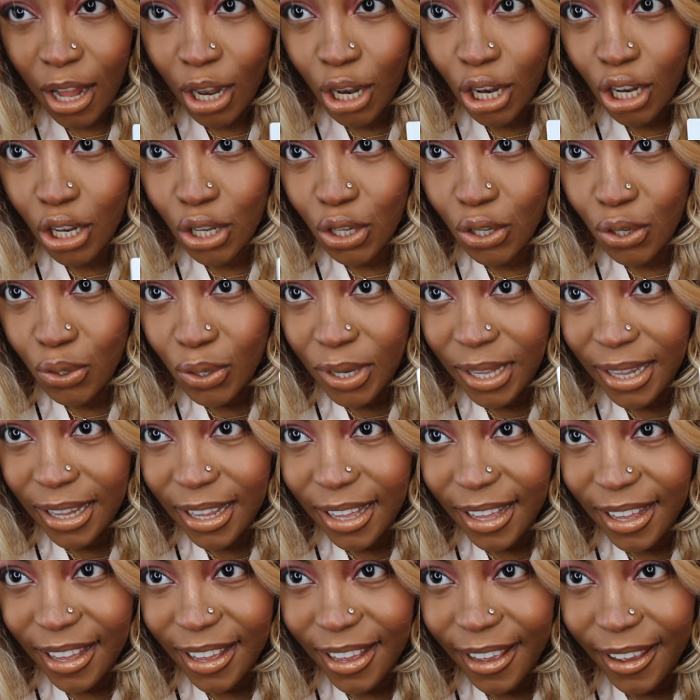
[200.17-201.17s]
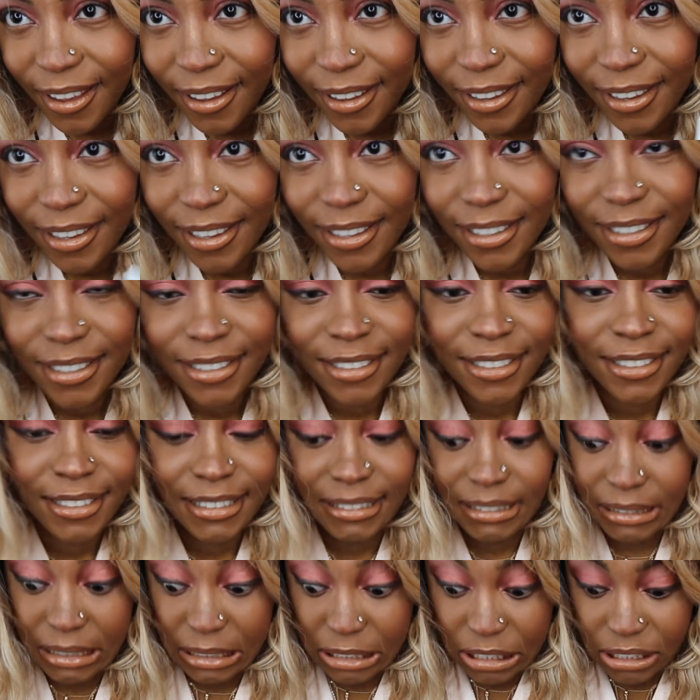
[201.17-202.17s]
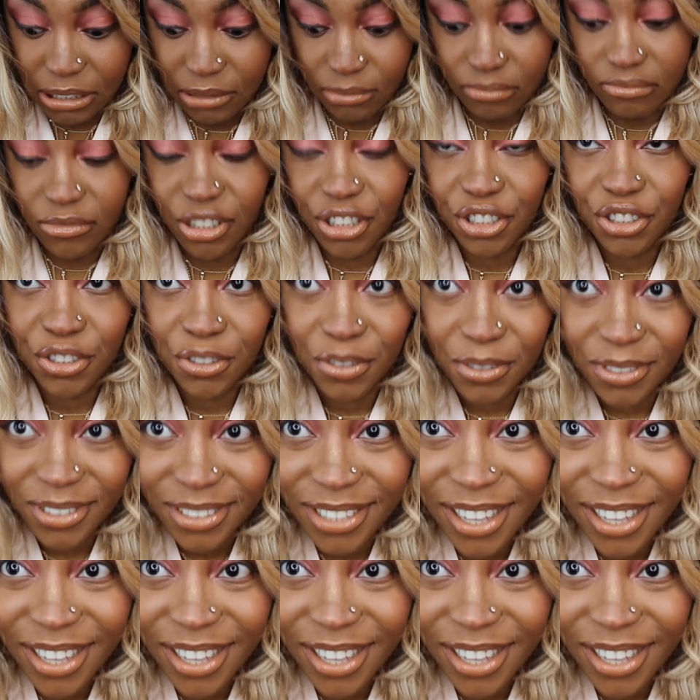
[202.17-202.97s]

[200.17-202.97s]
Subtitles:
look like. Shoot.